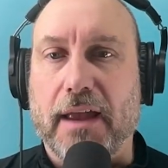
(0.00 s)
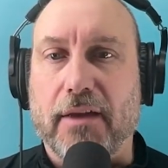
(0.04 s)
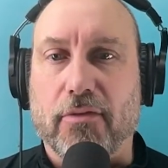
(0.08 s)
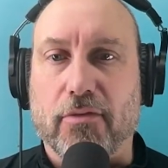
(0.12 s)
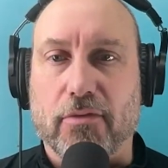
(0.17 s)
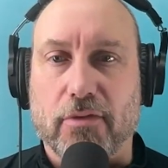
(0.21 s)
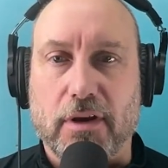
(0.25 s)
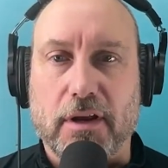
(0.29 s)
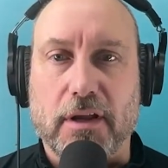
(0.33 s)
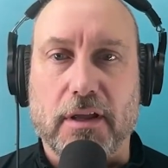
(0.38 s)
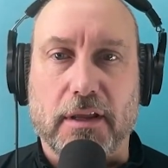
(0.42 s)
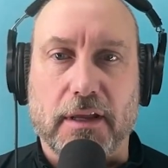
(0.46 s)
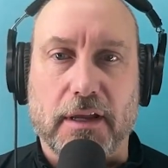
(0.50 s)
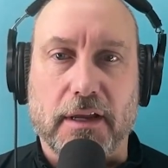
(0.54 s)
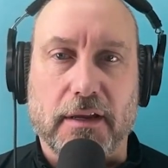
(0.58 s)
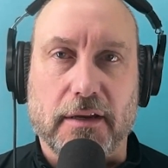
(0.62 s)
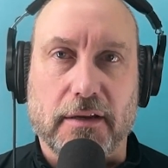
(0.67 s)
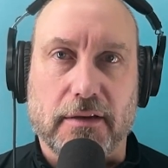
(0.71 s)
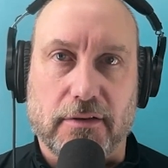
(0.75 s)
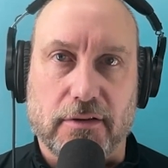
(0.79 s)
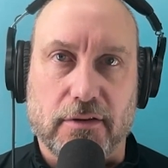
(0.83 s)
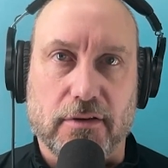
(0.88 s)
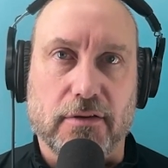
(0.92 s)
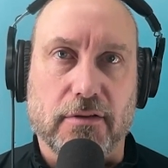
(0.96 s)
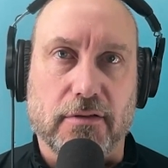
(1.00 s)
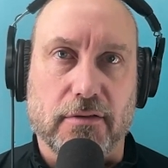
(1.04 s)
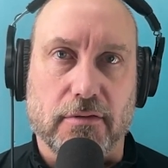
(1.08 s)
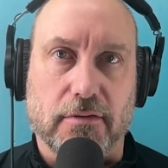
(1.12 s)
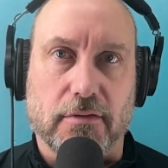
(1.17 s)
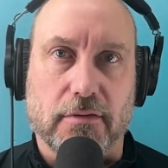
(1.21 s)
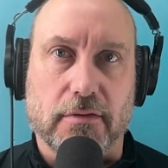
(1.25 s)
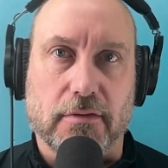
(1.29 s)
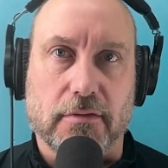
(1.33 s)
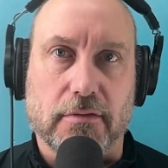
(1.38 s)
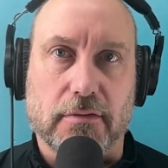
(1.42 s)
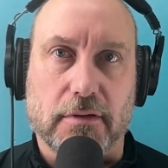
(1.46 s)
really
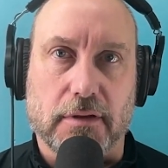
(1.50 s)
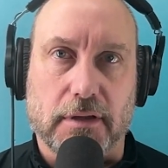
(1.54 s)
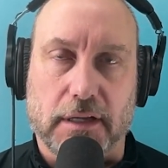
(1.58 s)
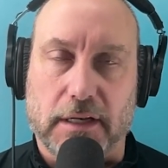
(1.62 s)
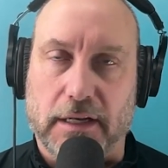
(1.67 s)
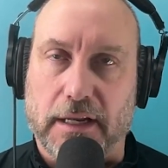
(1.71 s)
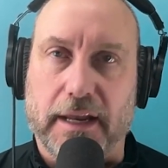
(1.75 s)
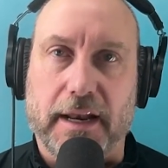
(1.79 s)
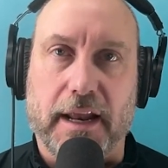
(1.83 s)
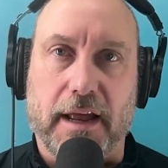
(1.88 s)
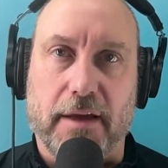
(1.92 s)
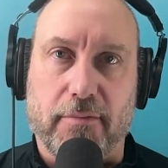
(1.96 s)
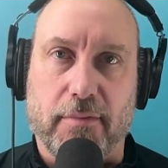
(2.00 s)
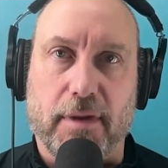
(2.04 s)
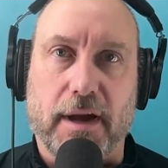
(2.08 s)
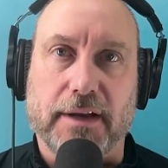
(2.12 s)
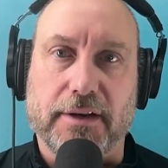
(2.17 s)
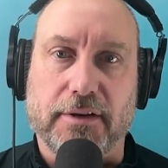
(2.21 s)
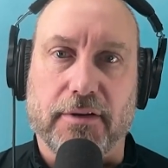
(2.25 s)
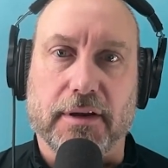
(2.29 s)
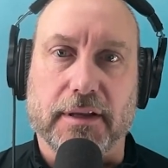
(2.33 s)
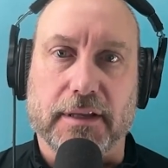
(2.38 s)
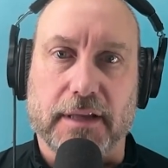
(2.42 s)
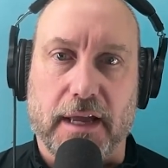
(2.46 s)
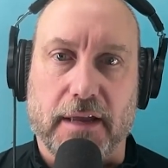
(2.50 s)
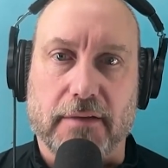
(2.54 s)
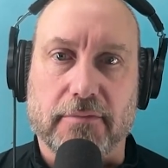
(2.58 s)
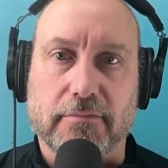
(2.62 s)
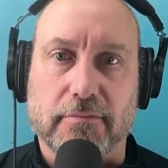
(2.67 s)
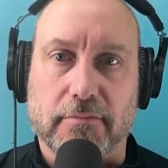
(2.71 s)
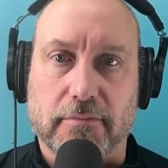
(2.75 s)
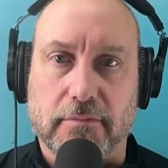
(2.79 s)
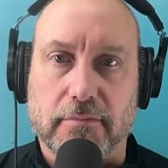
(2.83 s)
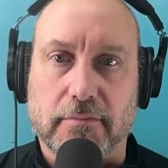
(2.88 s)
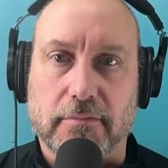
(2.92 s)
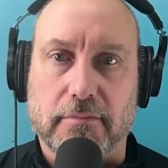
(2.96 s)
do lit up by doing that,
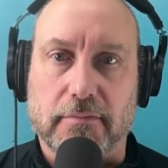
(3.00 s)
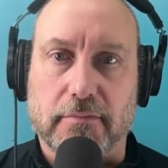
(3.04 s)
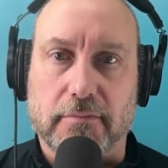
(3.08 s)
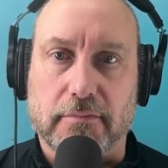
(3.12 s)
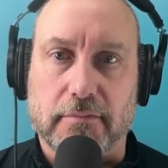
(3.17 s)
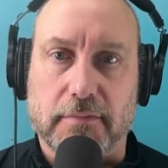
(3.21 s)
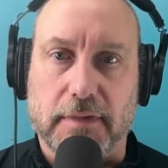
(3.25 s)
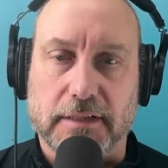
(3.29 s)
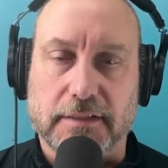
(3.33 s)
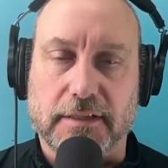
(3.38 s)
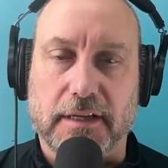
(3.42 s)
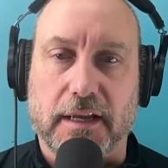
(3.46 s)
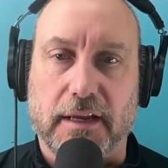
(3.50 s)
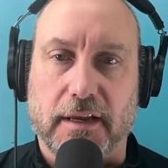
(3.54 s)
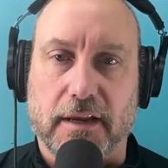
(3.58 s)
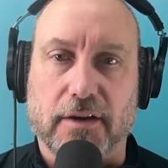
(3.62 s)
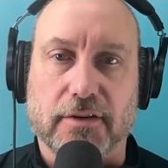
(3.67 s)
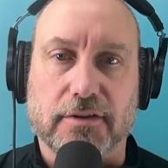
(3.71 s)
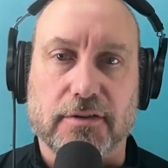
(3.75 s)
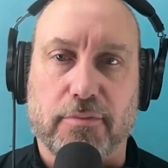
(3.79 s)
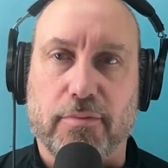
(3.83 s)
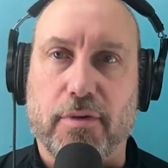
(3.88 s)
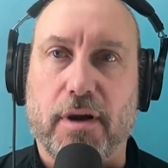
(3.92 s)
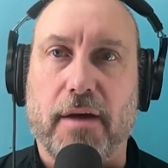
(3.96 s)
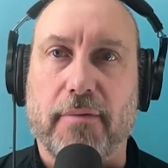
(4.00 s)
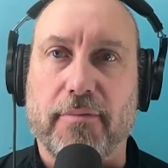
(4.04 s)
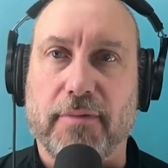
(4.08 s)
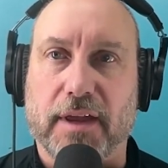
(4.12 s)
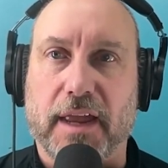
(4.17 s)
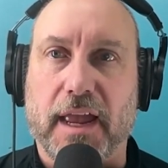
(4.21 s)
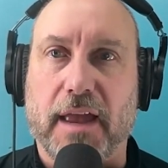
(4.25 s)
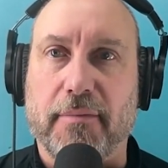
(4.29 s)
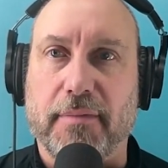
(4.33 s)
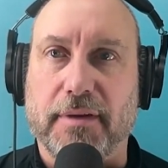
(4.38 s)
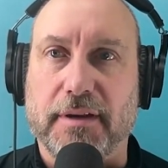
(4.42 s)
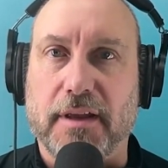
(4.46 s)
by saying, here's a problem that
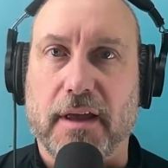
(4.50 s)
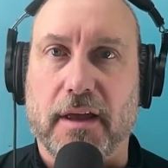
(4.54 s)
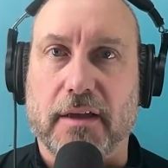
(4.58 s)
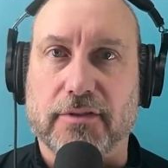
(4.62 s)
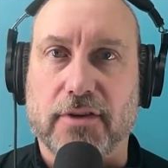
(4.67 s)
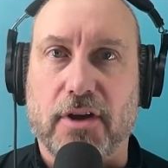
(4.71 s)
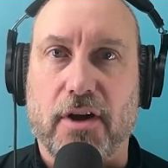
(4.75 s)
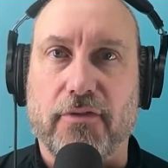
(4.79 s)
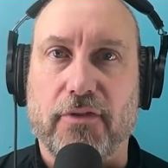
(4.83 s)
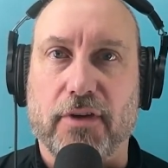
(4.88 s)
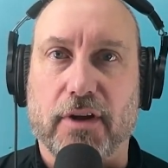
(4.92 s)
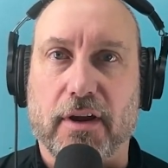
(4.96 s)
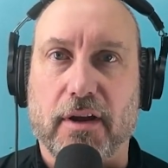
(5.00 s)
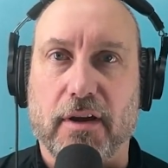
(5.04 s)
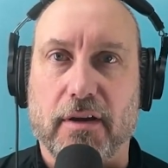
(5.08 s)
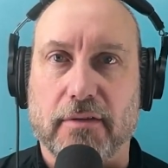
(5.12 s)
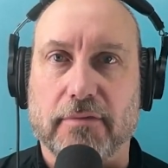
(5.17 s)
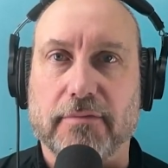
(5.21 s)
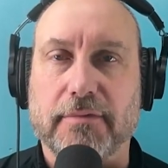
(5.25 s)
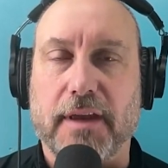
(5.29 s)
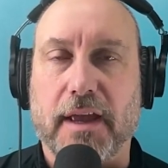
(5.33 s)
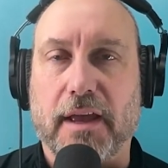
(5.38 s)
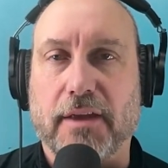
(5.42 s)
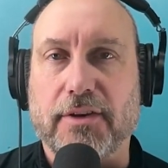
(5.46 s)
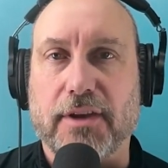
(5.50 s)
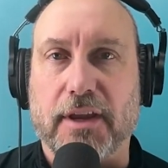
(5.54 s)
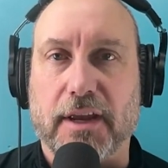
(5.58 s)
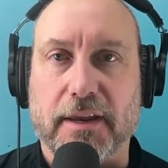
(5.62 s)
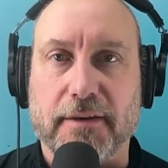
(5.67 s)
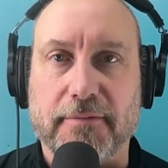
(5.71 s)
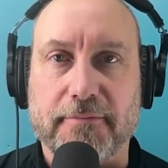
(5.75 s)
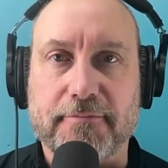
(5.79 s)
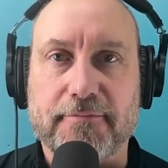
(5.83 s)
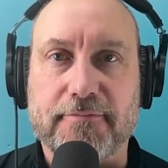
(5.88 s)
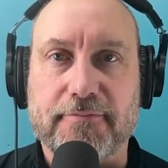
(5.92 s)
can't be solved. And I go, yeah, I'll take it.